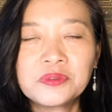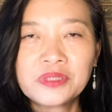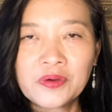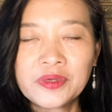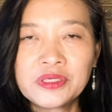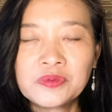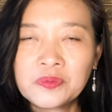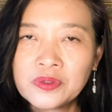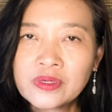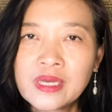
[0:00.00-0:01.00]
how are you?
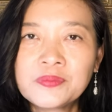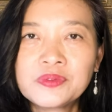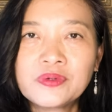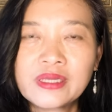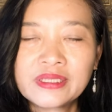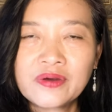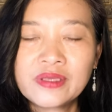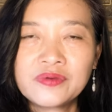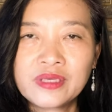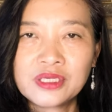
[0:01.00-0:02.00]
Welcome to Adult
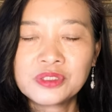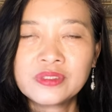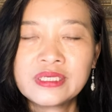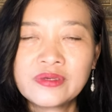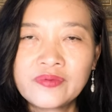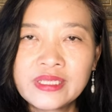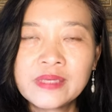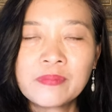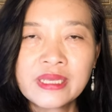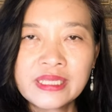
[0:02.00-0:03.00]
Education
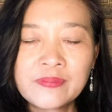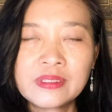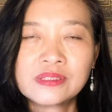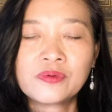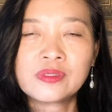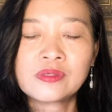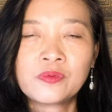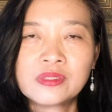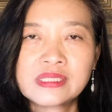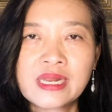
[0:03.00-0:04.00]
Ingredient. My name is
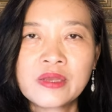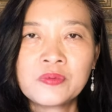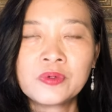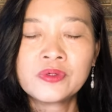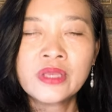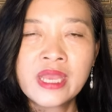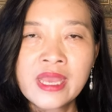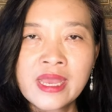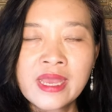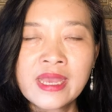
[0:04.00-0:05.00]
Rosalia Wong.
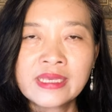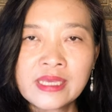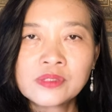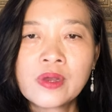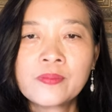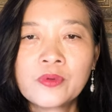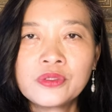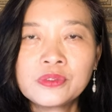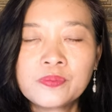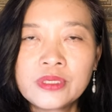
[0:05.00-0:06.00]
Guess what I'm going
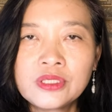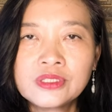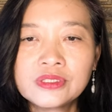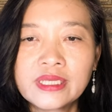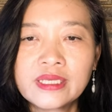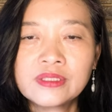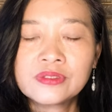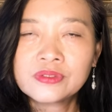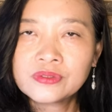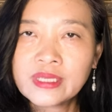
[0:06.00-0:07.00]
to bring you today?
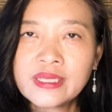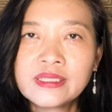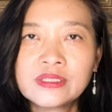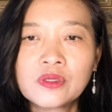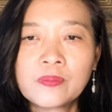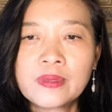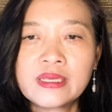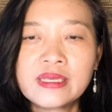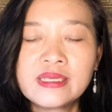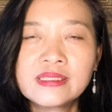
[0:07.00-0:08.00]
Today the topic
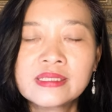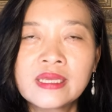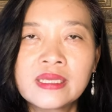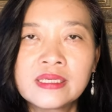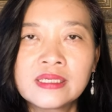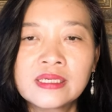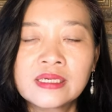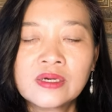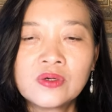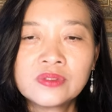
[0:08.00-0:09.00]
is
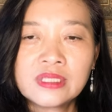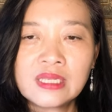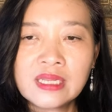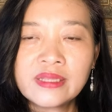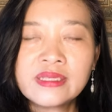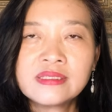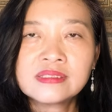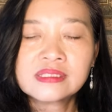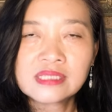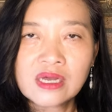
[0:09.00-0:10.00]
called the learning
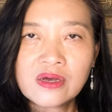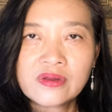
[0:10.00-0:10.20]
style